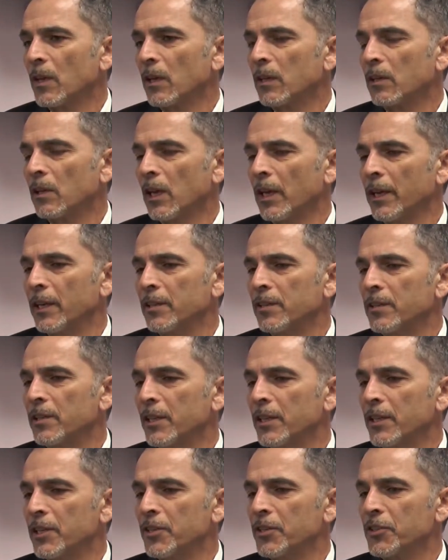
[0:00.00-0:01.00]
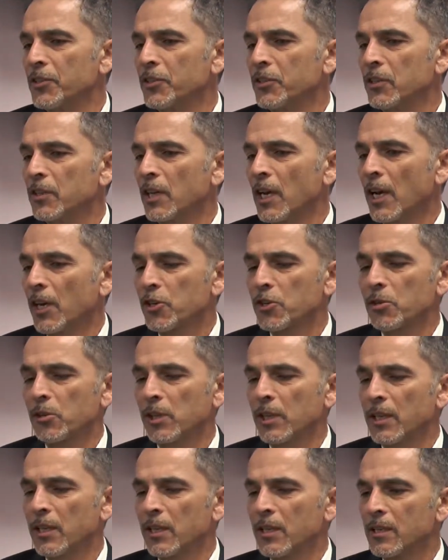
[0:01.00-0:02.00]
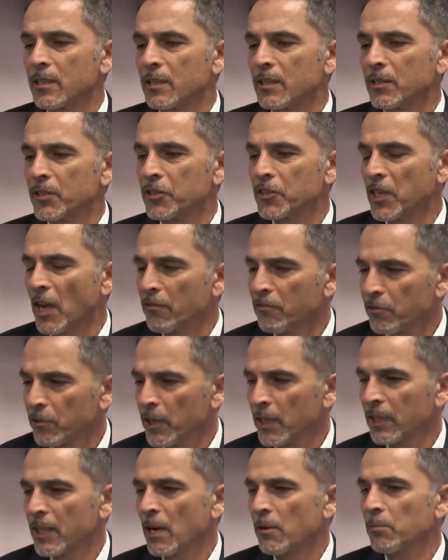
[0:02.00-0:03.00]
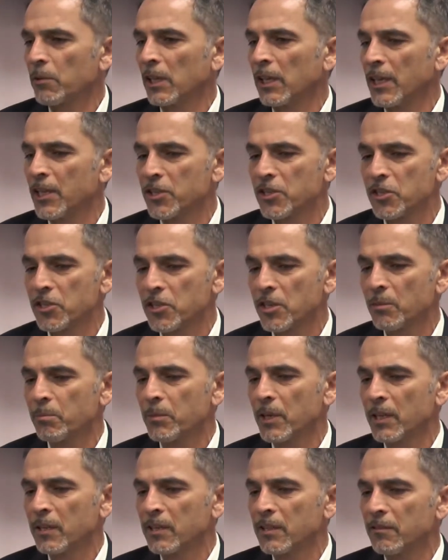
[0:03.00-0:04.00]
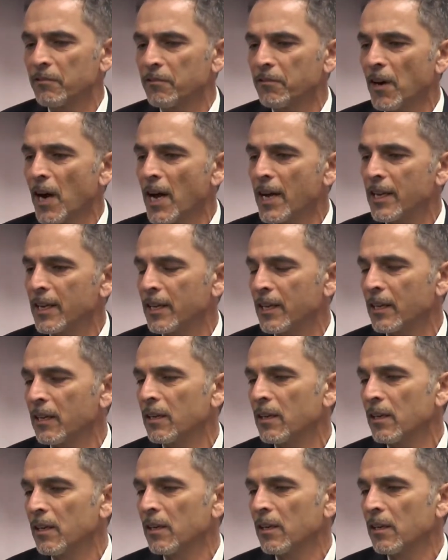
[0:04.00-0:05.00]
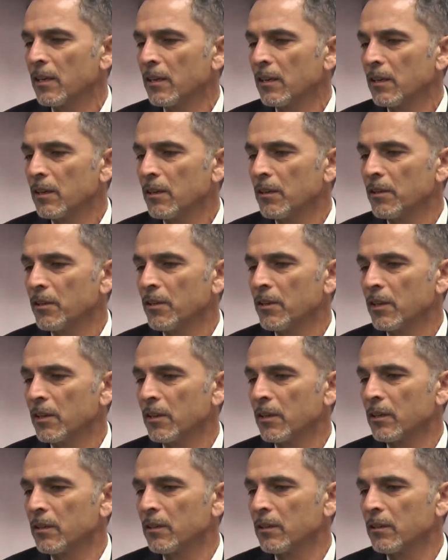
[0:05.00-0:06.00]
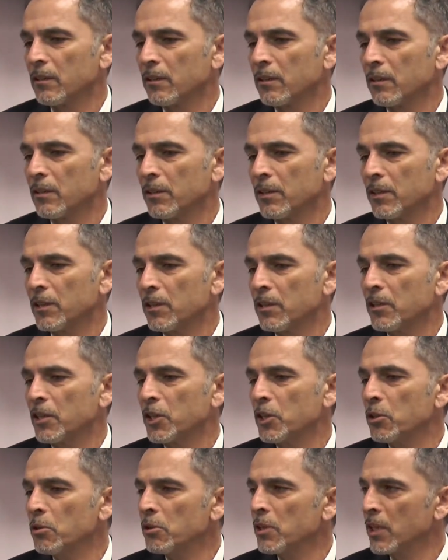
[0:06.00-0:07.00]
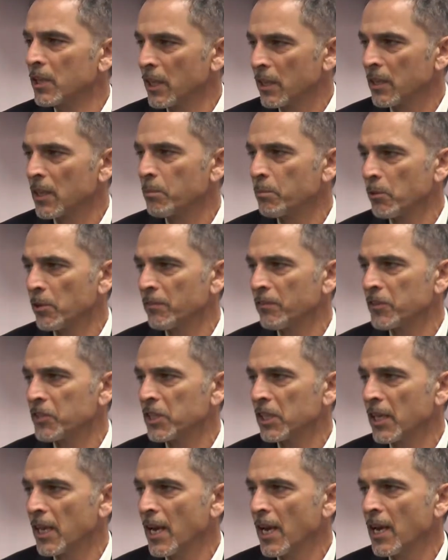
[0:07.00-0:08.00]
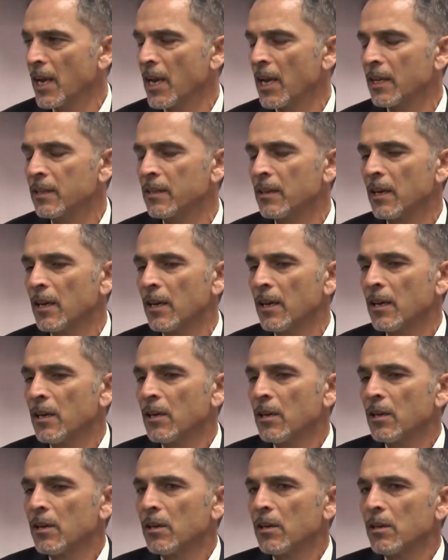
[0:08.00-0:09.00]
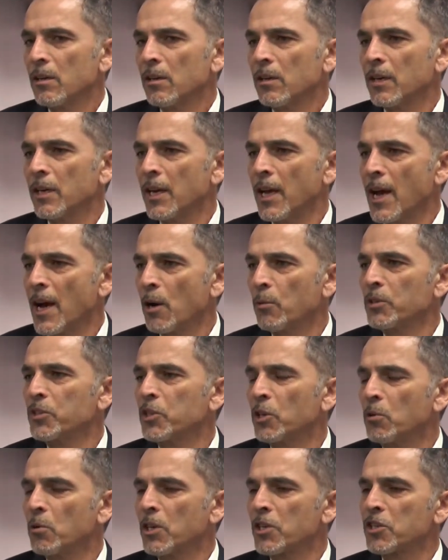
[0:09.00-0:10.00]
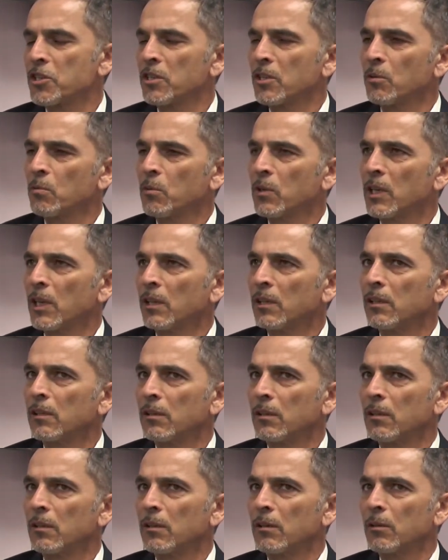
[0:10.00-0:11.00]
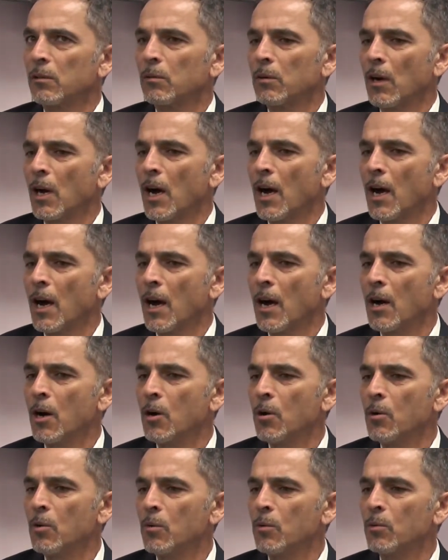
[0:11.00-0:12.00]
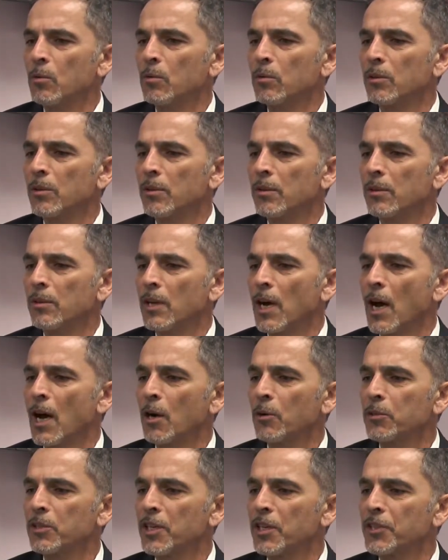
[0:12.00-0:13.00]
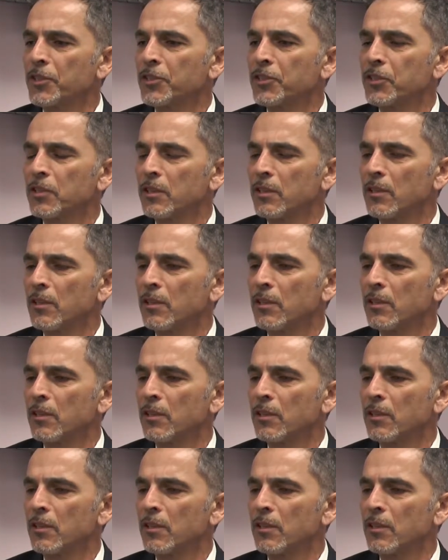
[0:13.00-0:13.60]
a client is actually severing that relationship and dividing the union that they previously had, now it's a question of, well, how does